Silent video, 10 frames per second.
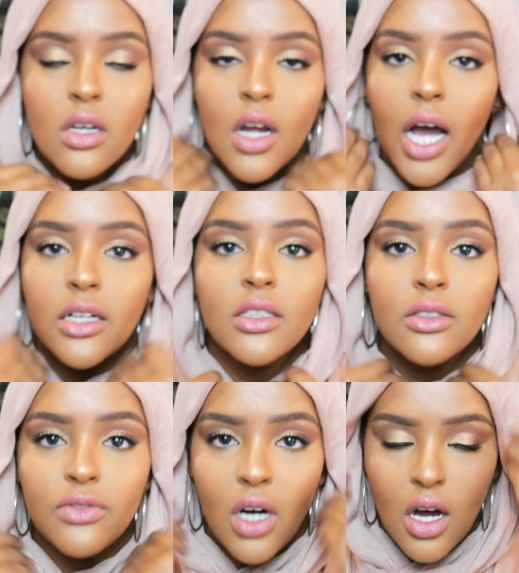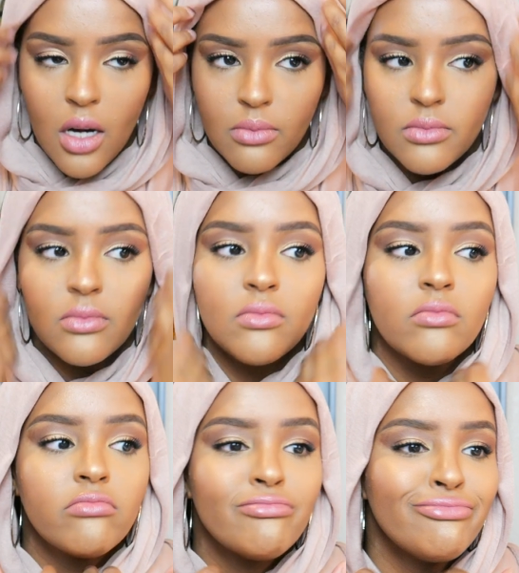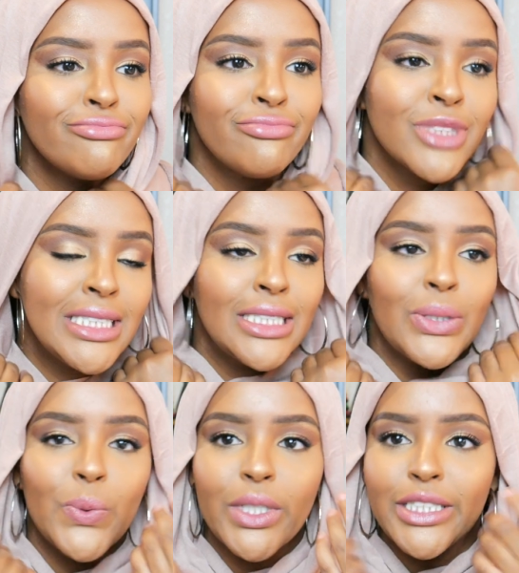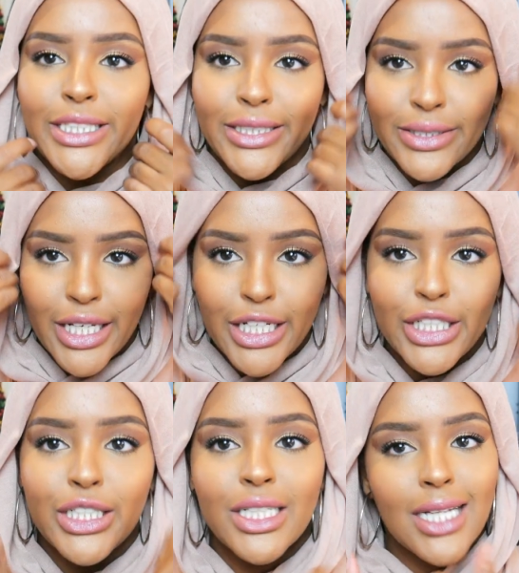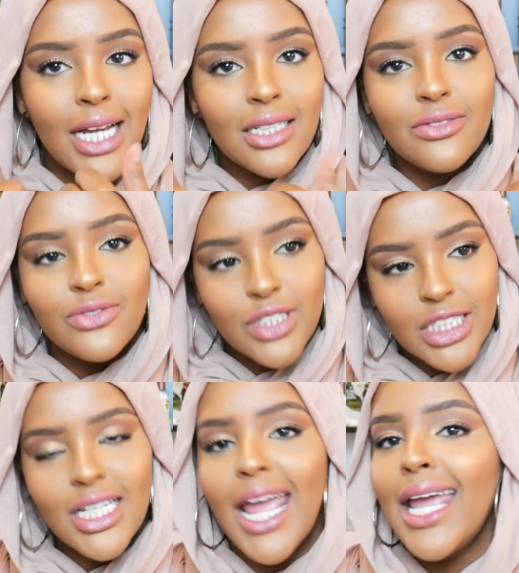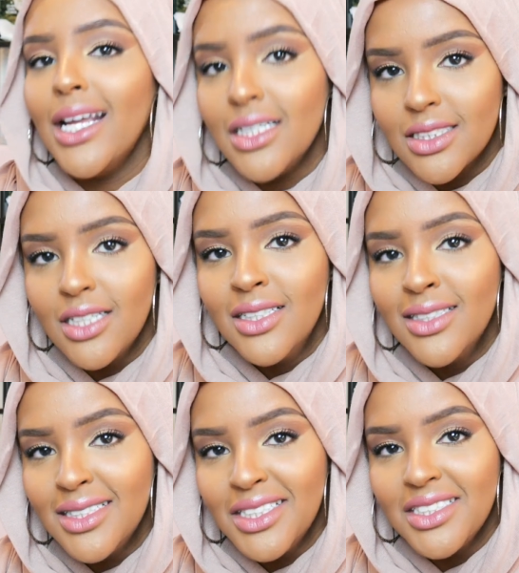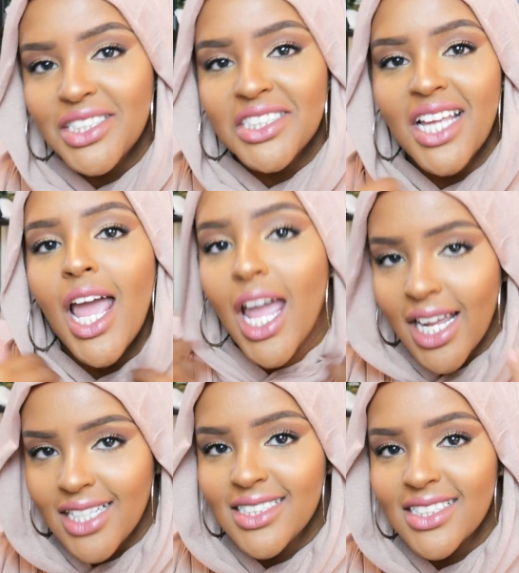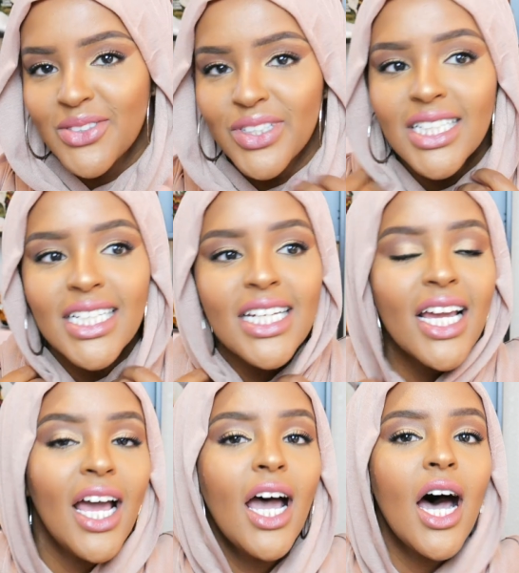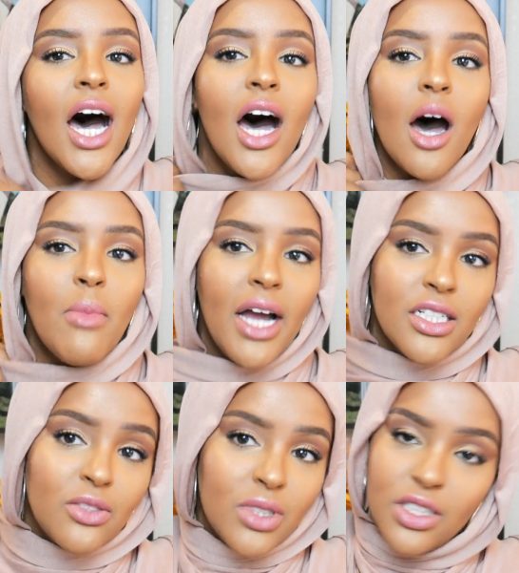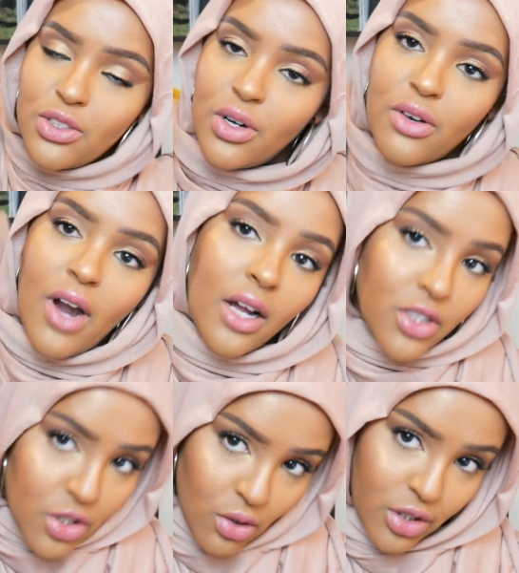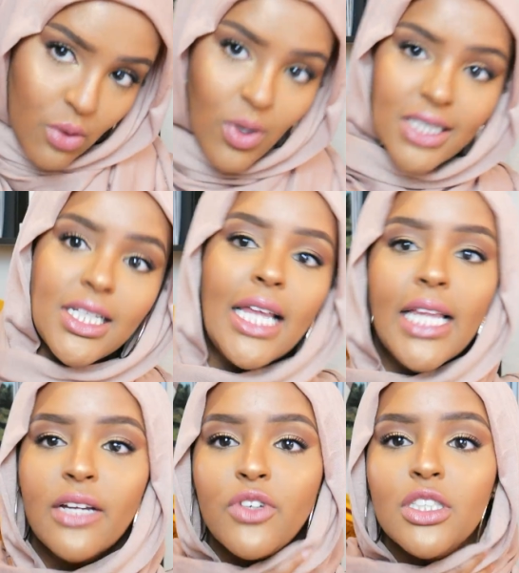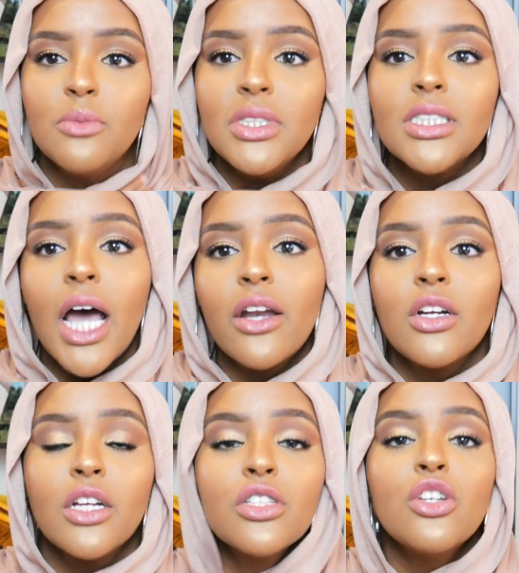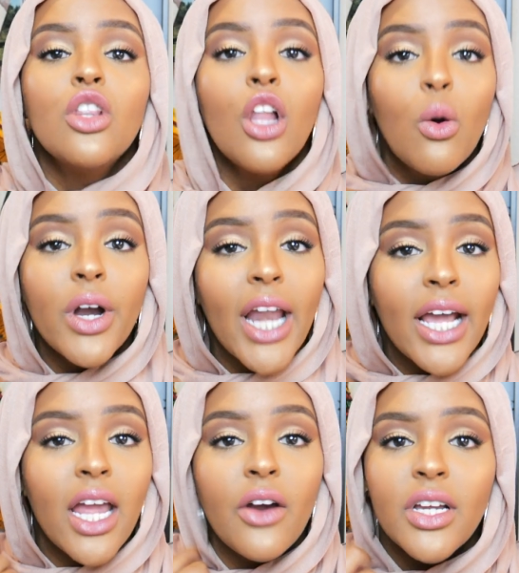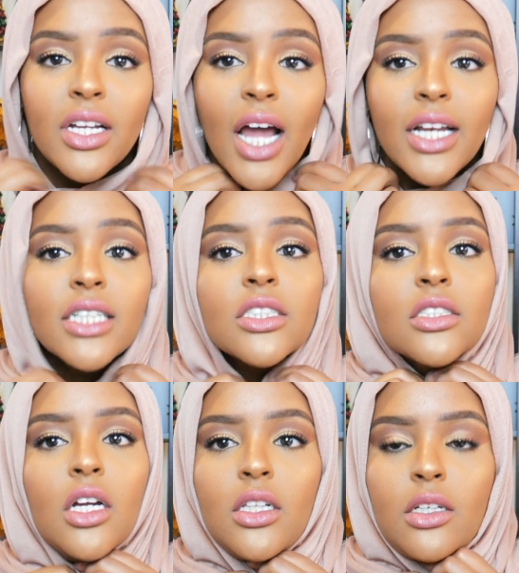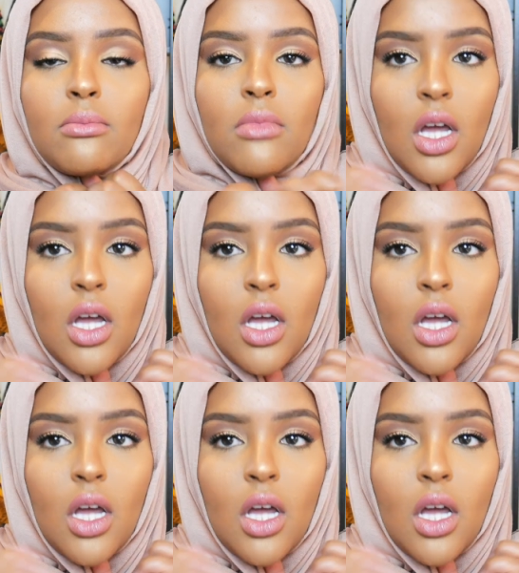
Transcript: kind of, um, what is it? Like a kind of, just hangs, just hangs, really. Um, I just really throw it around shoulder once. I like for it to be tighter in the lower neck area, not necessarily